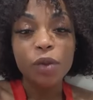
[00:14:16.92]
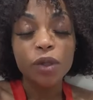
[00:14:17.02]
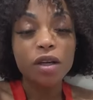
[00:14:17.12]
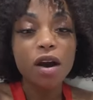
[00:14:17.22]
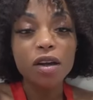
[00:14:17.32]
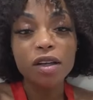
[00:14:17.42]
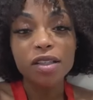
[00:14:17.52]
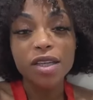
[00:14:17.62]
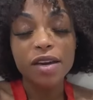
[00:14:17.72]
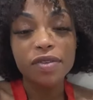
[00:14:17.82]
We can't go
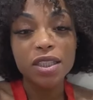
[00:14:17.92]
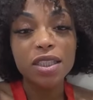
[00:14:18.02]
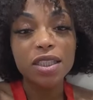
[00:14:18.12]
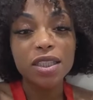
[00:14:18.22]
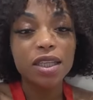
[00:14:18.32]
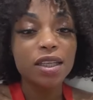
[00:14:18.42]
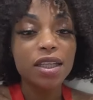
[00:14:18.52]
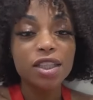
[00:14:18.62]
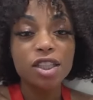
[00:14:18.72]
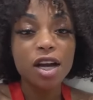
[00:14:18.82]
to every city in
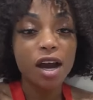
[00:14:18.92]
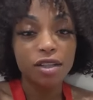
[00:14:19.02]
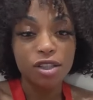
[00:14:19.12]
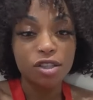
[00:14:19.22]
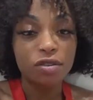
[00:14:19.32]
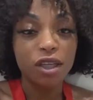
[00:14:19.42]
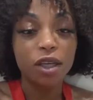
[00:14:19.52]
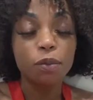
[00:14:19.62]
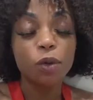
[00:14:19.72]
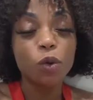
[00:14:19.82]
each
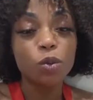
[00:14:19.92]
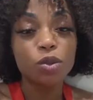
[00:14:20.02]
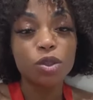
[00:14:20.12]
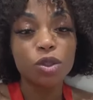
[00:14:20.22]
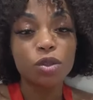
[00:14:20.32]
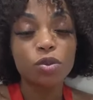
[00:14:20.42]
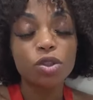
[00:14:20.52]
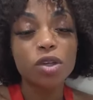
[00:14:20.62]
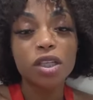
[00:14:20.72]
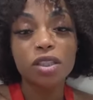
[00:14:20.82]
country, but what we'll do, we'll
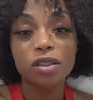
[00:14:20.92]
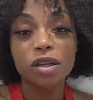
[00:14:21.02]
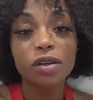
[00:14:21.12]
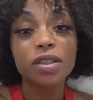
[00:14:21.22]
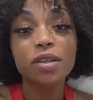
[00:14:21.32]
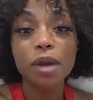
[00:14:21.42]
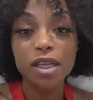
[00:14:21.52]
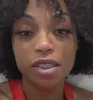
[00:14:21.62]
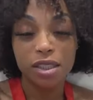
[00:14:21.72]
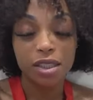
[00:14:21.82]
try to go to a
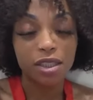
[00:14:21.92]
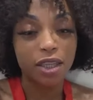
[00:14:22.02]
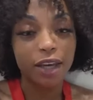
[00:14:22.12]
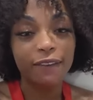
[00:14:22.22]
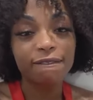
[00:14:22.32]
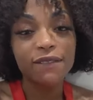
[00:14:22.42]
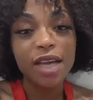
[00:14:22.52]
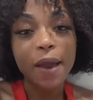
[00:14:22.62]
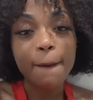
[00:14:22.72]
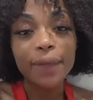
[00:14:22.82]
major city.
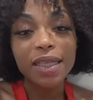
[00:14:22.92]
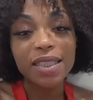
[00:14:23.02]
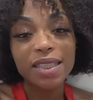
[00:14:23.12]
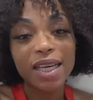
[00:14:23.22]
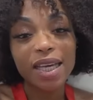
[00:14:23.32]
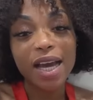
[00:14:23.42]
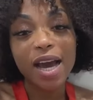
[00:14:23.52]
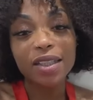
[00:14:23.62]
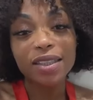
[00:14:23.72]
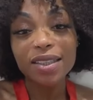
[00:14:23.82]
Please take
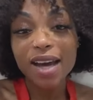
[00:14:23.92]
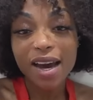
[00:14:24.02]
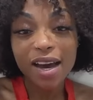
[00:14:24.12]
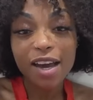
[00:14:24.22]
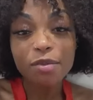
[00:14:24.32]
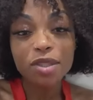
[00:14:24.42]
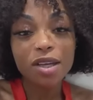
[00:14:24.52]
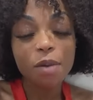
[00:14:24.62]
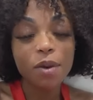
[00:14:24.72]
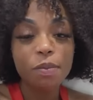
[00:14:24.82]
out the time
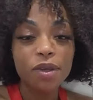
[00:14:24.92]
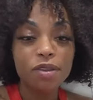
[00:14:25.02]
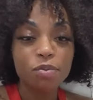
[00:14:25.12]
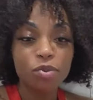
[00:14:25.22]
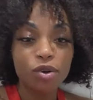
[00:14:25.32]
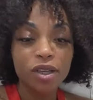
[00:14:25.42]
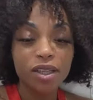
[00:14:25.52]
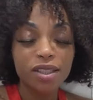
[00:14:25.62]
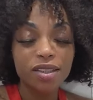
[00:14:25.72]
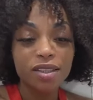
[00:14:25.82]
to come and meet the
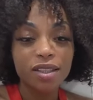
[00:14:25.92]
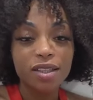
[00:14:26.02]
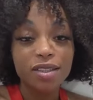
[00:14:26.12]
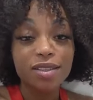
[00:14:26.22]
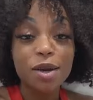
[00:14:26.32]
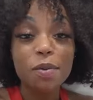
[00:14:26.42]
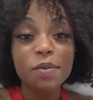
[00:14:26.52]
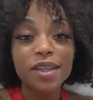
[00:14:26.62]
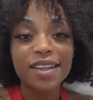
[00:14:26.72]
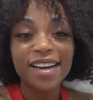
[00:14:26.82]
boys to come
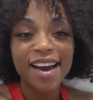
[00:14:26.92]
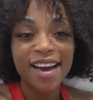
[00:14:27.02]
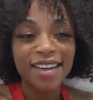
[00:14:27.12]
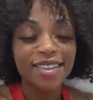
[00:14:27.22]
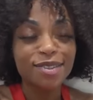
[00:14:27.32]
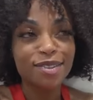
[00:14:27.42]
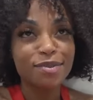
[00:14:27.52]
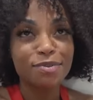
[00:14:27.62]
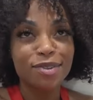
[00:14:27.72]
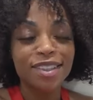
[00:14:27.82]
and meet the guys, not
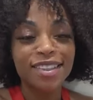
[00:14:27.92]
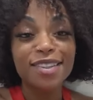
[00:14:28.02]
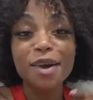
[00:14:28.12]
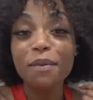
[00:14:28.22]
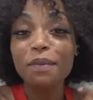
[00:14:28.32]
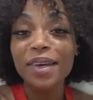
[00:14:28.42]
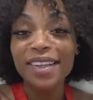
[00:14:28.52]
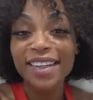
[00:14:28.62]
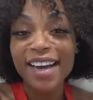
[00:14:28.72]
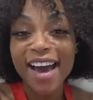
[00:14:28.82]
the boys. Yeah, to come and
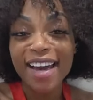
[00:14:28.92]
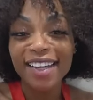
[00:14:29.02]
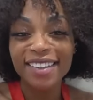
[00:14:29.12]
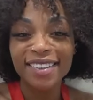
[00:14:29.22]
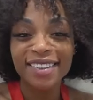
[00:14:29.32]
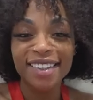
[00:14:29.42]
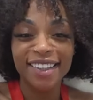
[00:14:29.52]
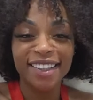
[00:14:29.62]
meet the guys. The guys.